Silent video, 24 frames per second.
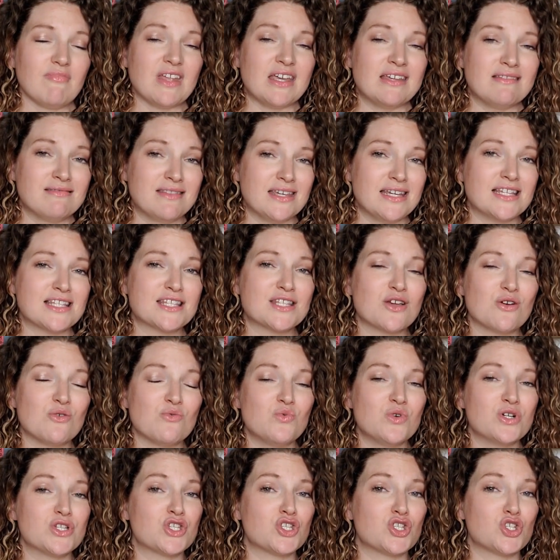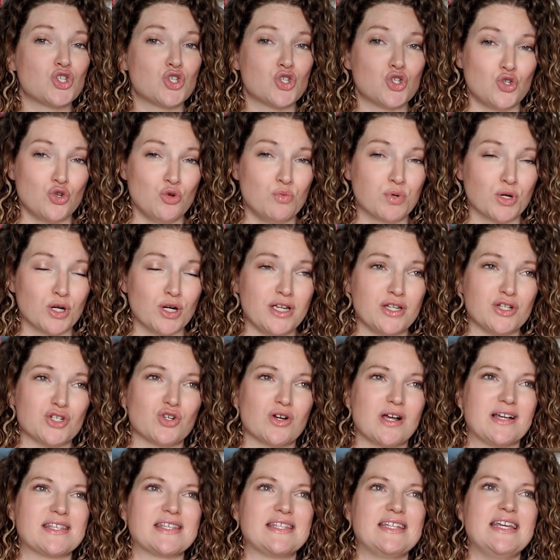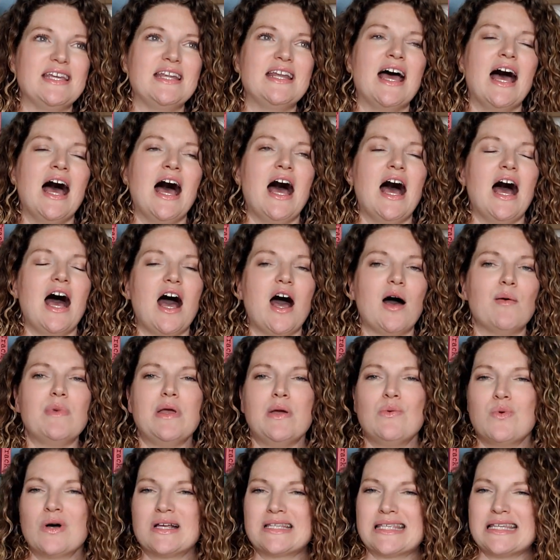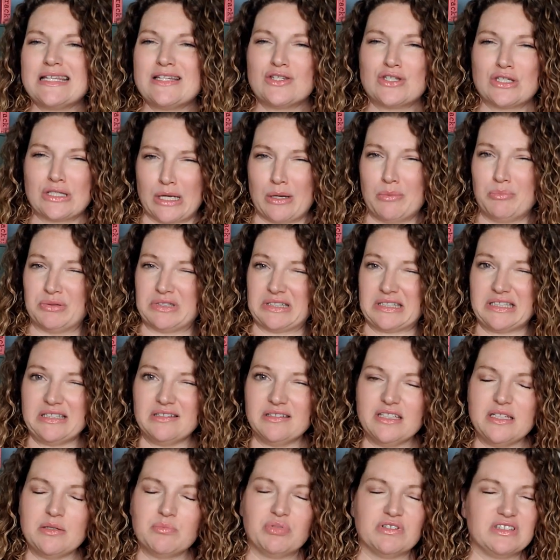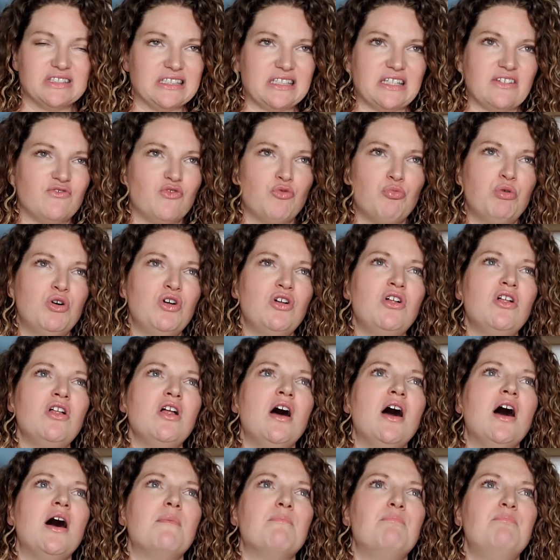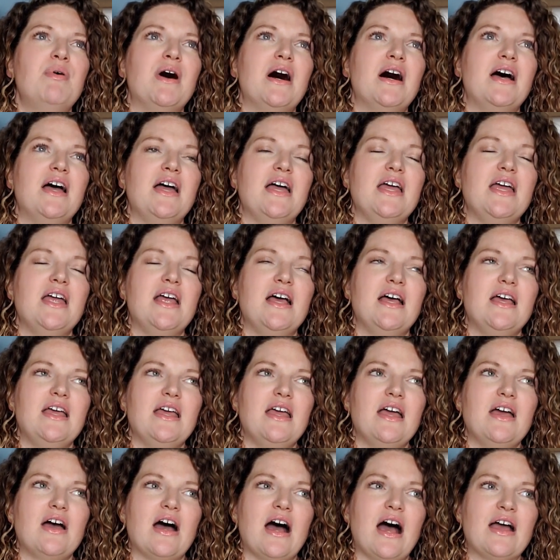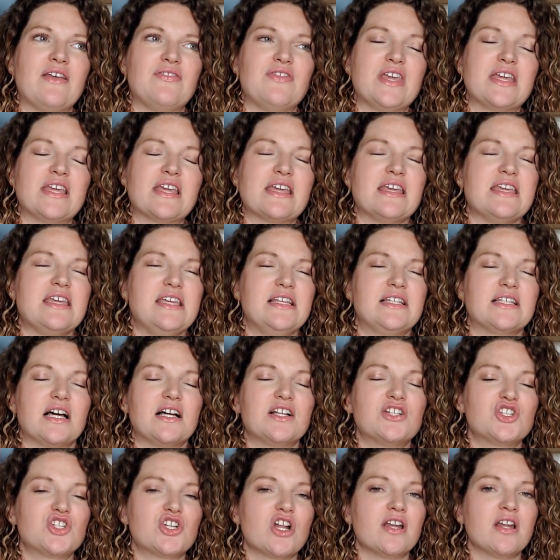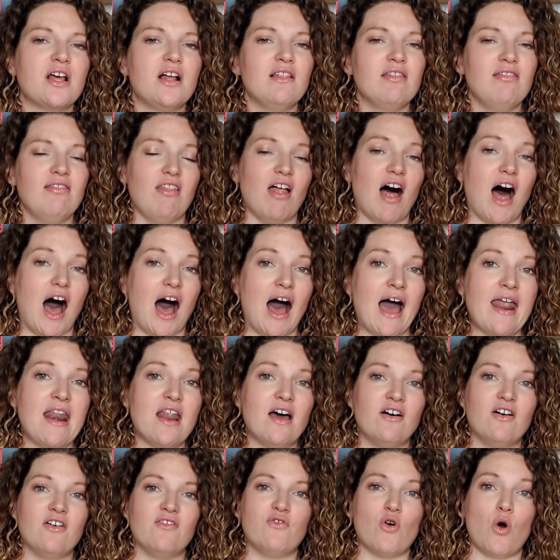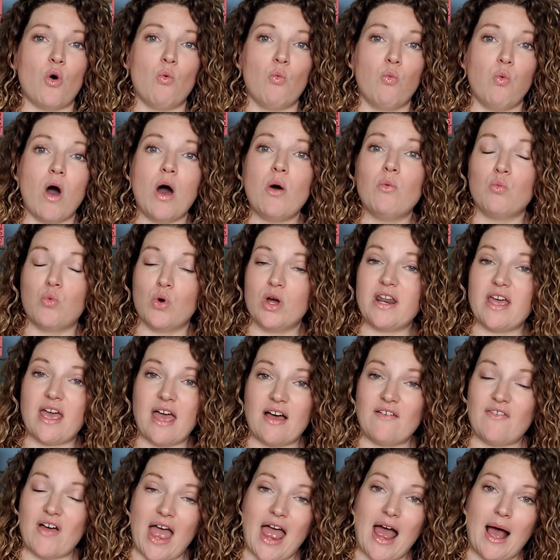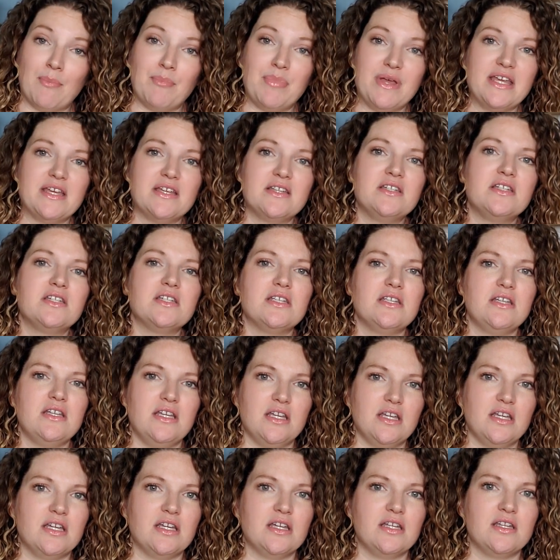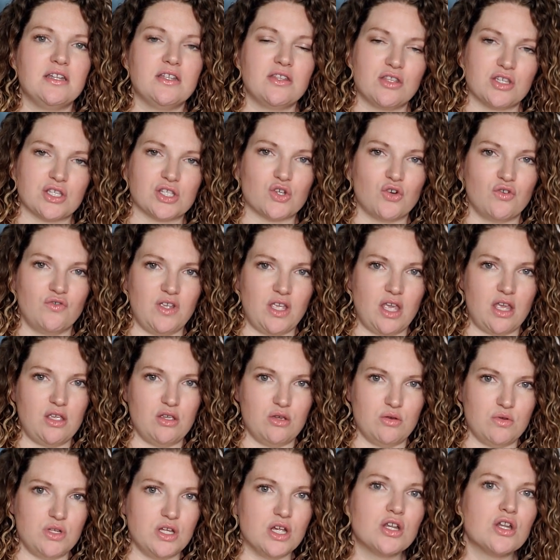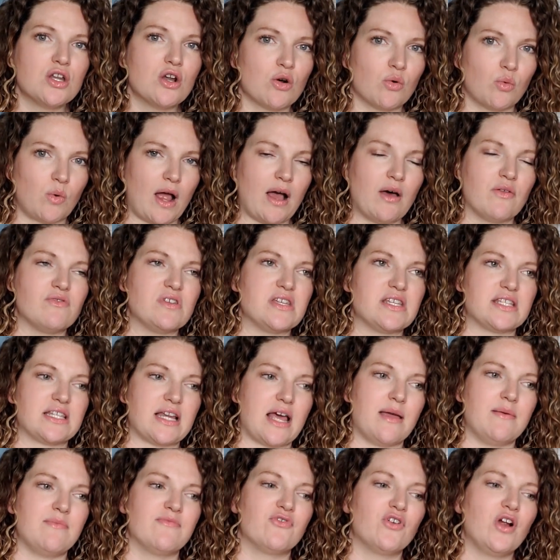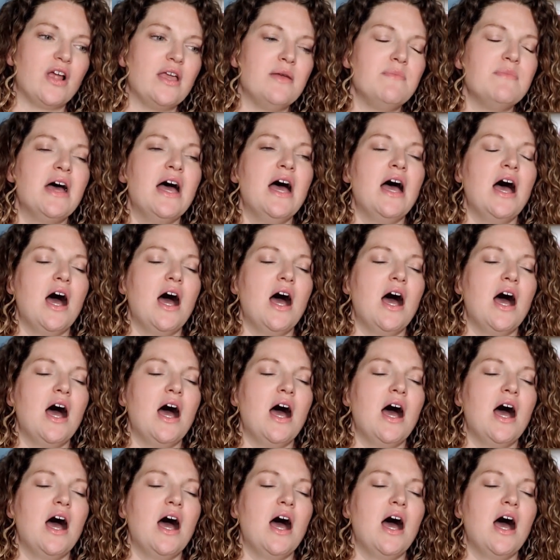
this was super interesting. Um, it wasn't completely believable, but I think he touched on a lot of what would have happened in the Soviet Union around this time frame.